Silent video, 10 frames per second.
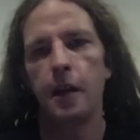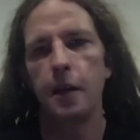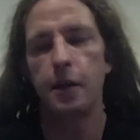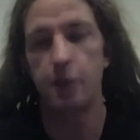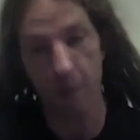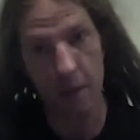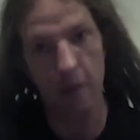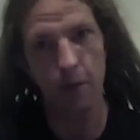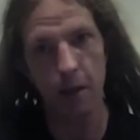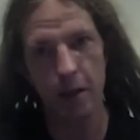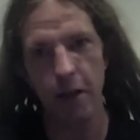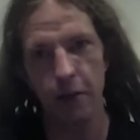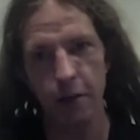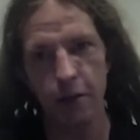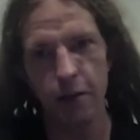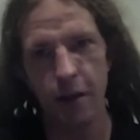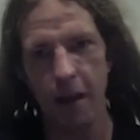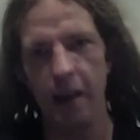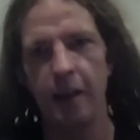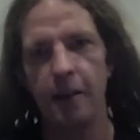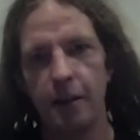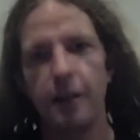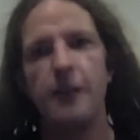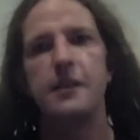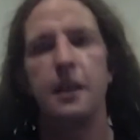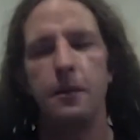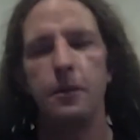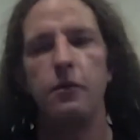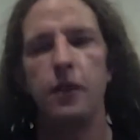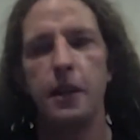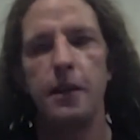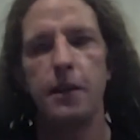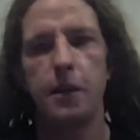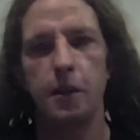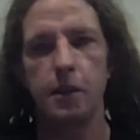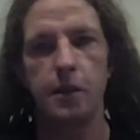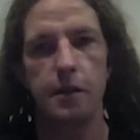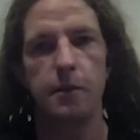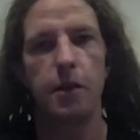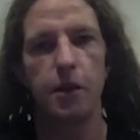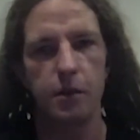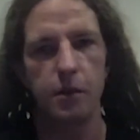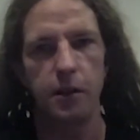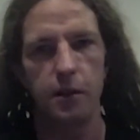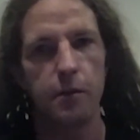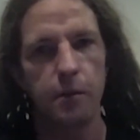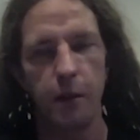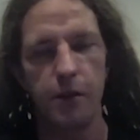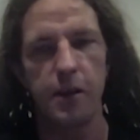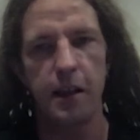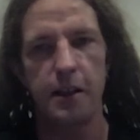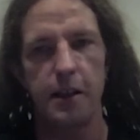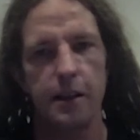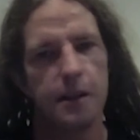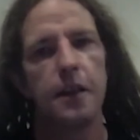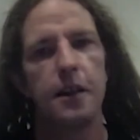Because obviously if they don't, then it's going to be really difficult, impossible in most cases,